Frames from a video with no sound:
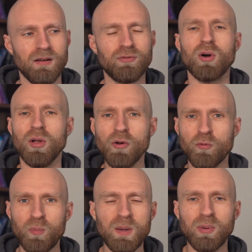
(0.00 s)
for a lot
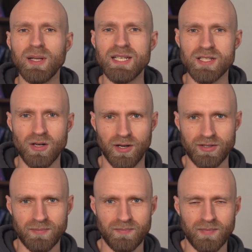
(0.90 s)
of people it's
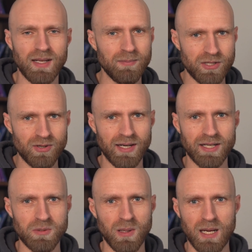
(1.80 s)
not. Let me try to
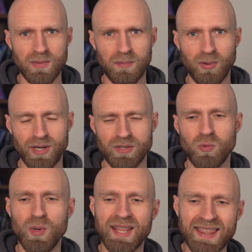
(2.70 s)
explain my point.
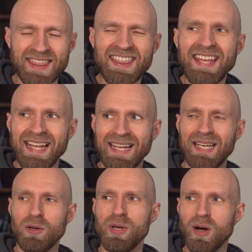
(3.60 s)
We
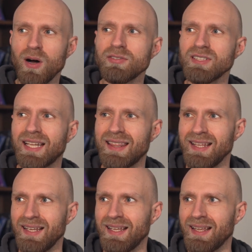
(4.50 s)
often
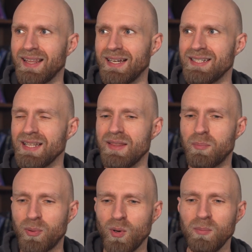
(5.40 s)
think that the
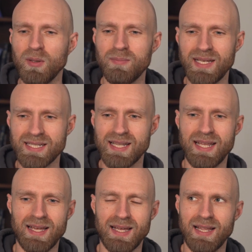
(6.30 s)
problem is
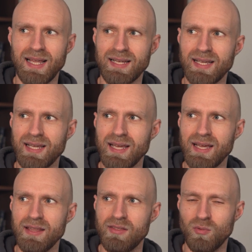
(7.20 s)
the
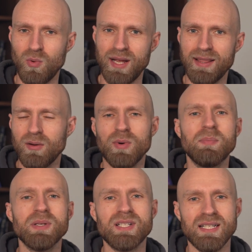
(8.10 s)
way that we
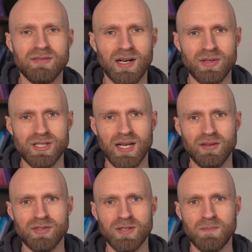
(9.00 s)
perceive
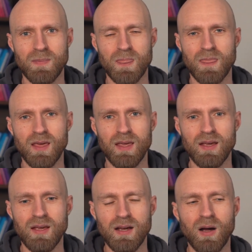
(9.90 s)
ourselves.
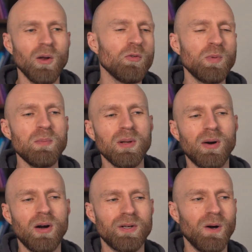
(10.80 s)
A lot of people
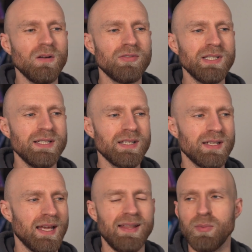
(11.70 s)
are unconfident,
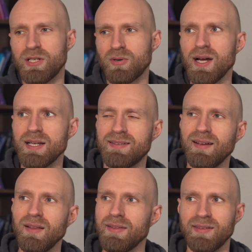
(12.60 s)
and then we try to
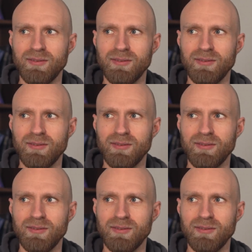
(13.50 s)
tell